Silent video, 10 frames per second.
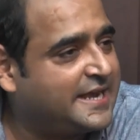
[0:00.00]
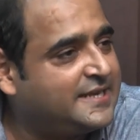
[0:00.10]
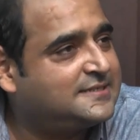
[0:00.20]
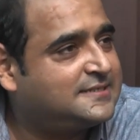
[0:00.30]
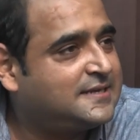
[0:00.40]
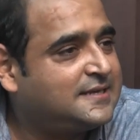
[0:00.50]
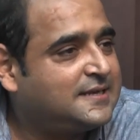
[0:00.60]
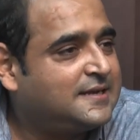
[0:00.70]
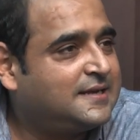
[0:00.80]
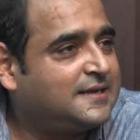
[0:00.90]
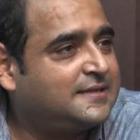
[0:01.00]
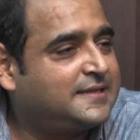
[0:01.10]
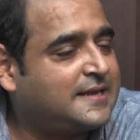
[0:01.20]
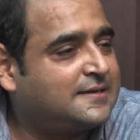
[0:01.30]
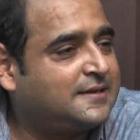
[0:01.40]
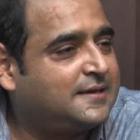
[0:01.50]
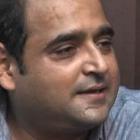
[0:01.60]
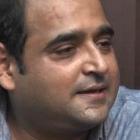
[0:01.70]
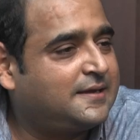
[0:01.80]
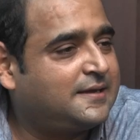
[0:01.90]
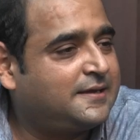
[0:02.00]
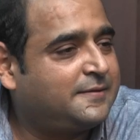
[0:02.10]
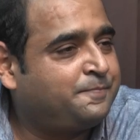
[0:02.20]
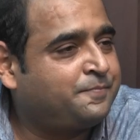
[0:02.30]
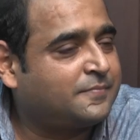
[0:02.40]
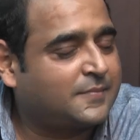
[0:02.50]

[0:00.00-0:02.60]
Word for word: lines that um,